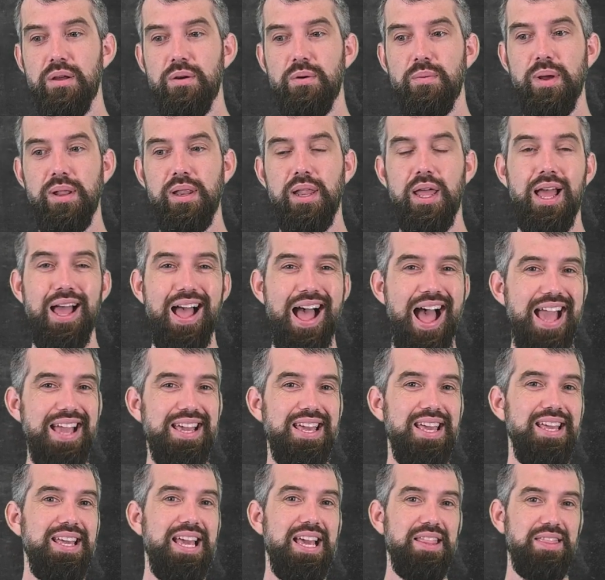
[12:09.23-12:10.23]
Well, I
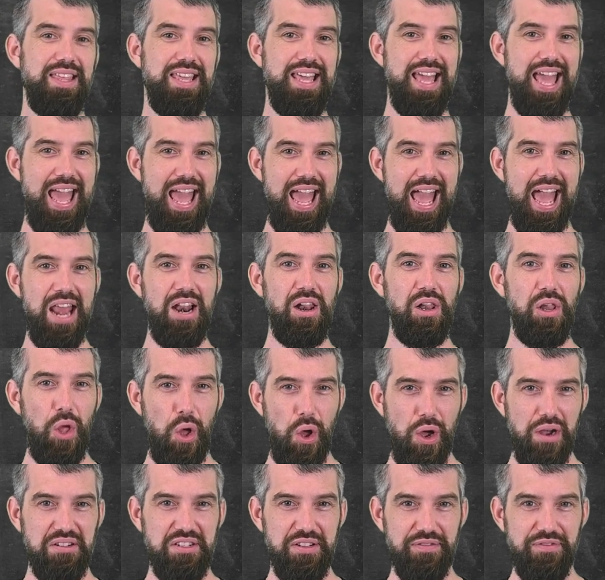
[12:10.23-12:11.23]
can get the
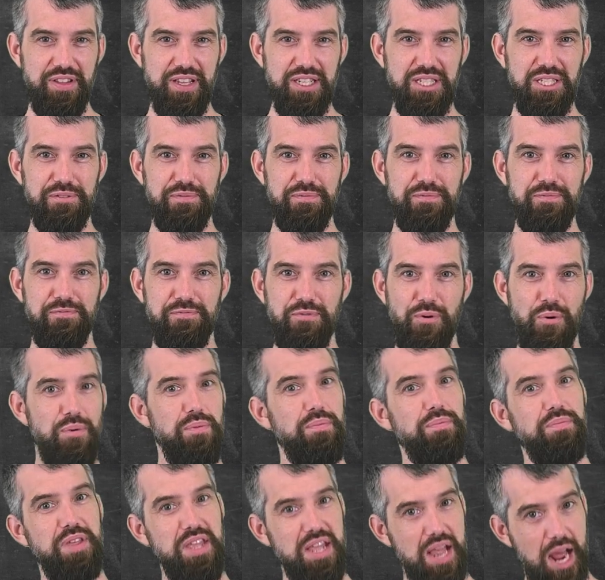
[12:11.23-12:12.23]
analogs of this for
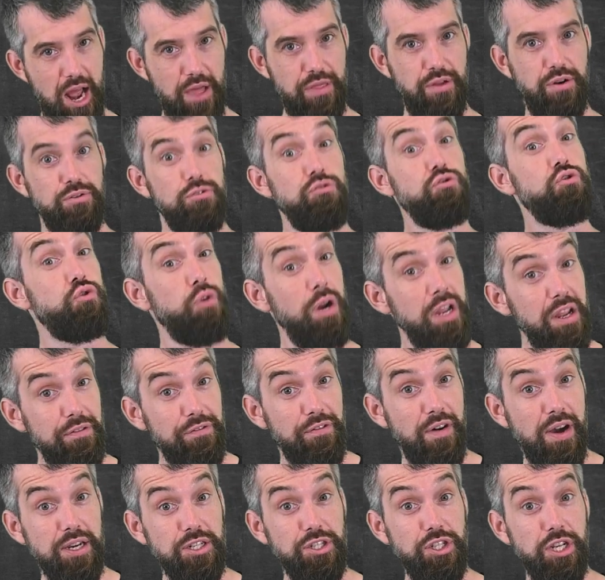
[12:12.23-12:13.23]
the other trig
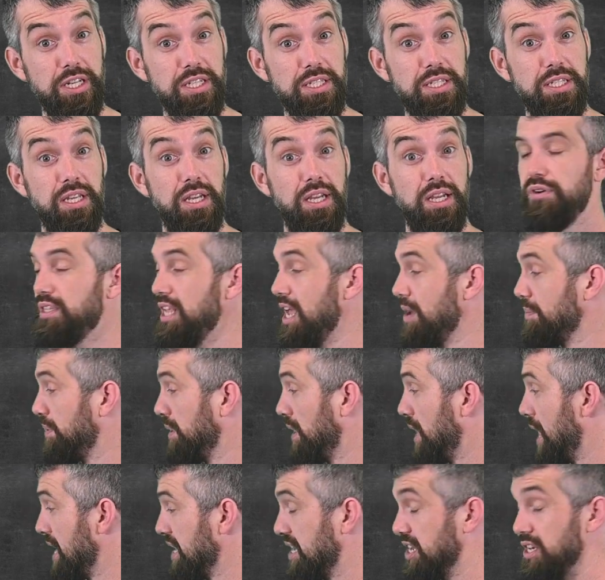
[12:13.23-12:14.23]
functions. For
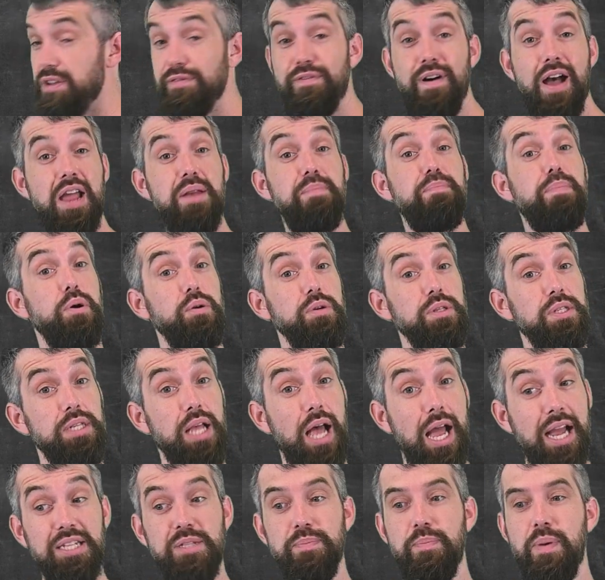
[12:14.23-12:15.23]
example, I could divide both
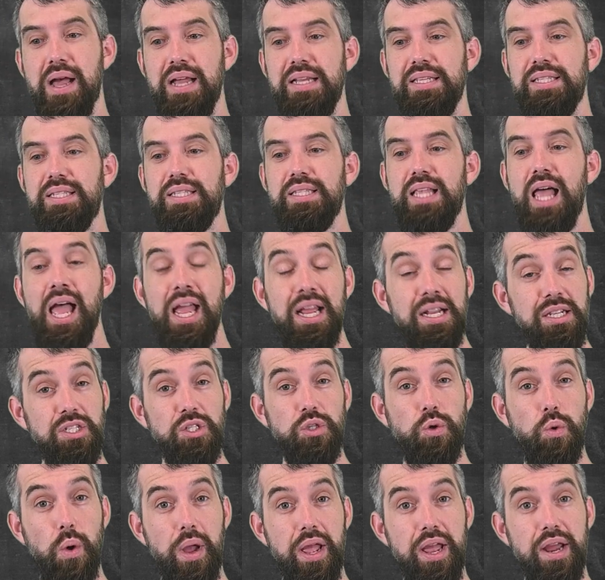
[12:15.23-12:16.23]
sides by sine
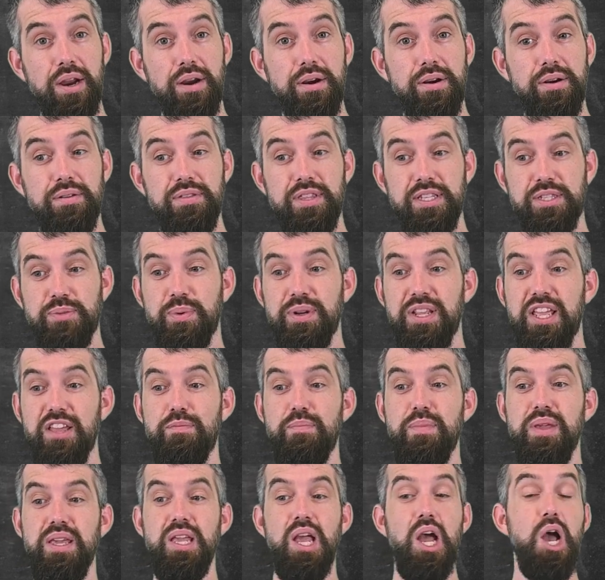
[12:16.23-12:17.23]
squared. This would give
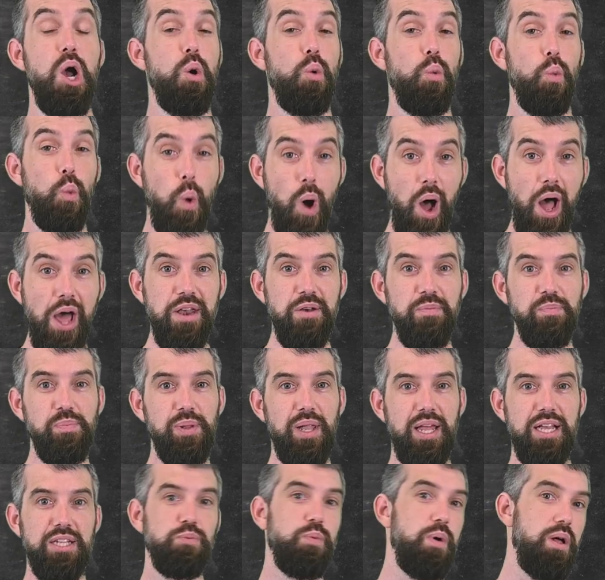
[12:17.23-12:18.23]
me 1
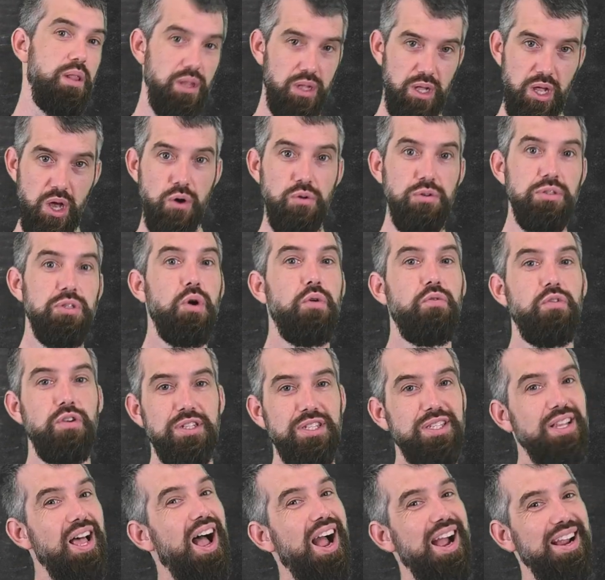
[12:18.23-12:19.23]
plus, well, cos over
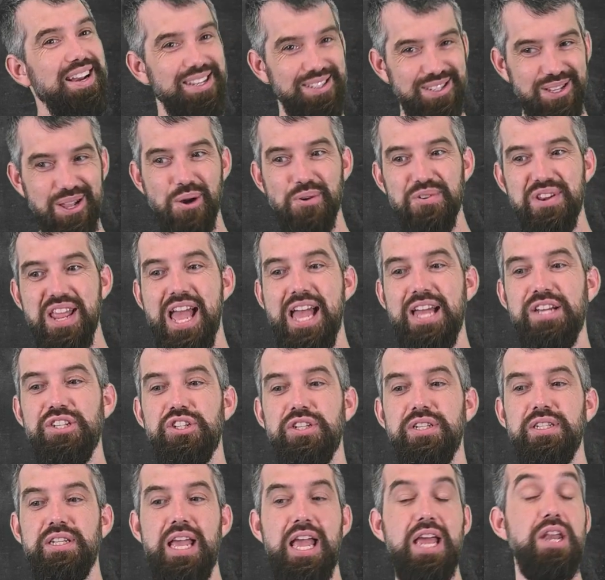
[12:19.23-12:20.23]
sine is
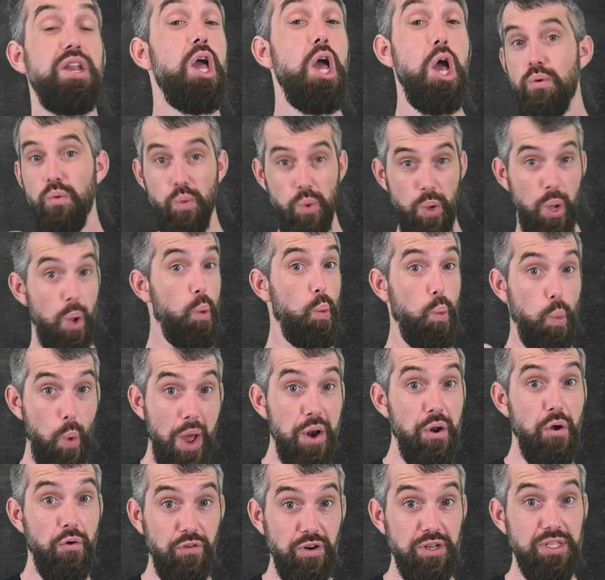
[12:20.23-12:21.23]
cotangent, and
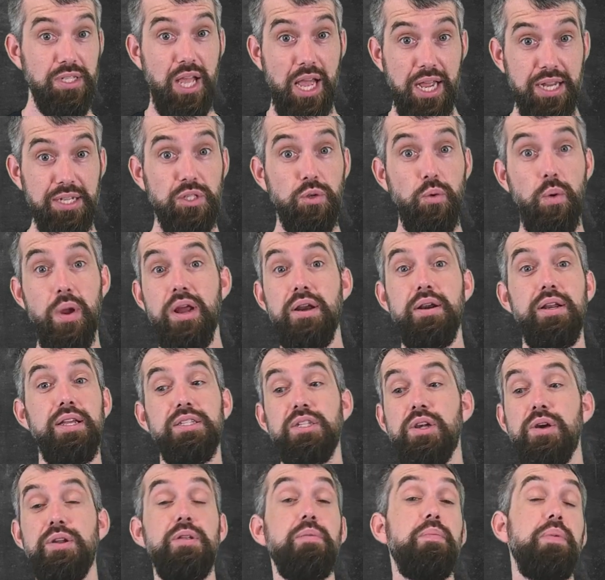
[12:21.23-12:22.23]
1 over sine squared is
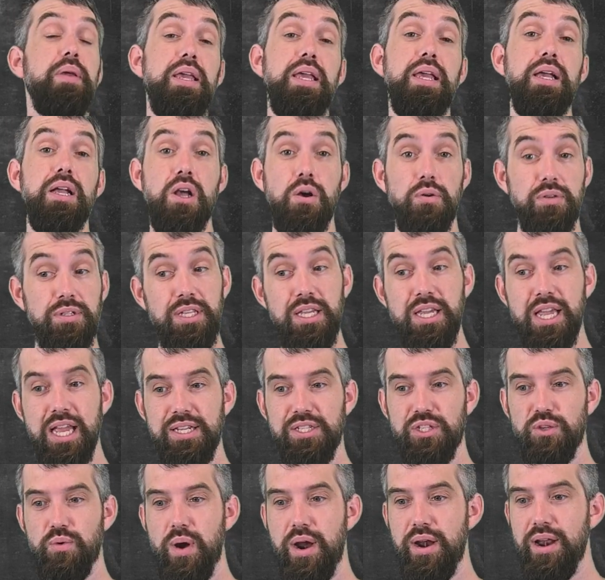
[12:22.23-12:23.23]
going to be cosecant
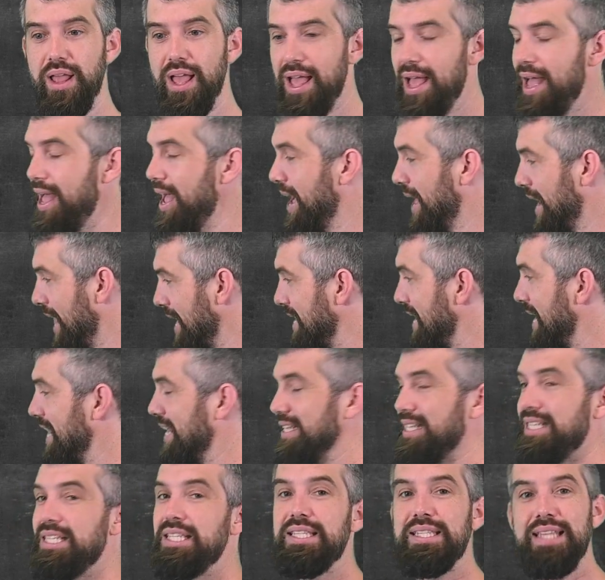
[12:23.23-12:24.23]
squared. And I get a
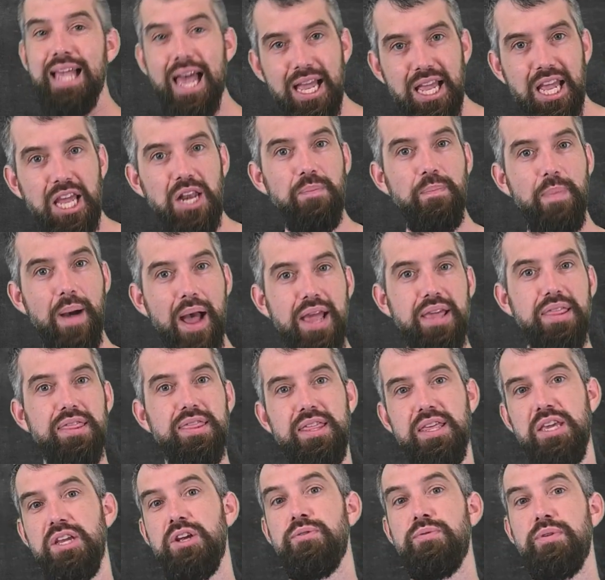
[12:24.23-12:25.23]
second
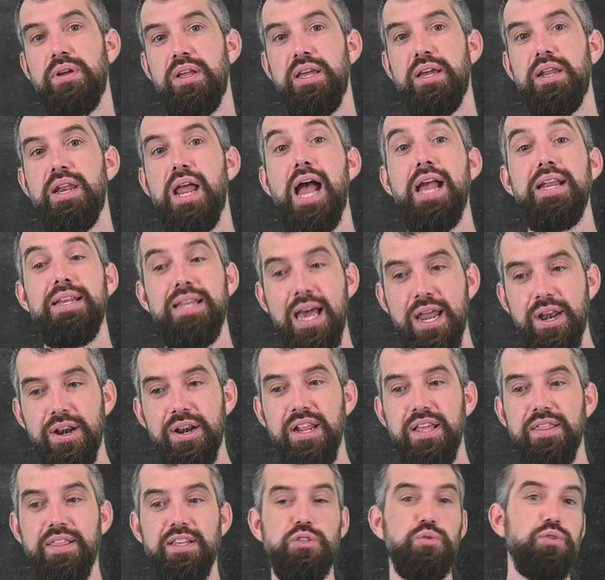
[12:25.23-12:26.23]
Pythagorean
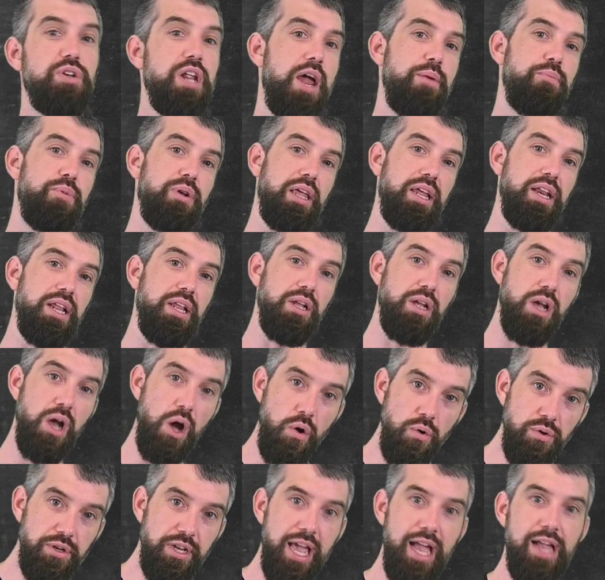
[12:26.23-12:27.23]
identity, this time relating
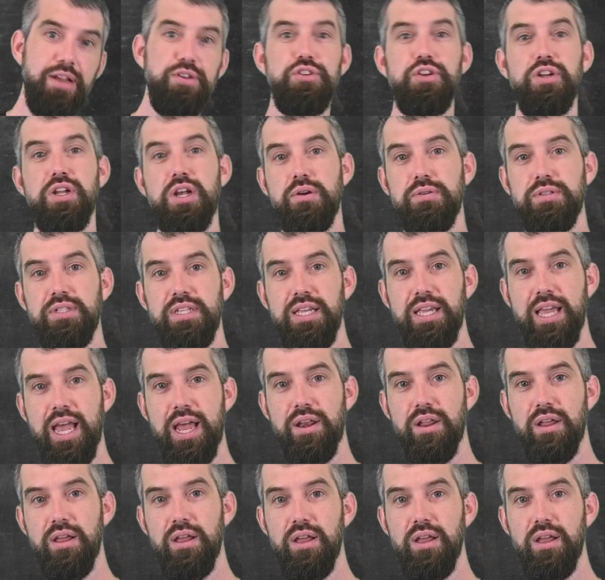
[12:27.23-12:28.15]
cotangent and cosecant.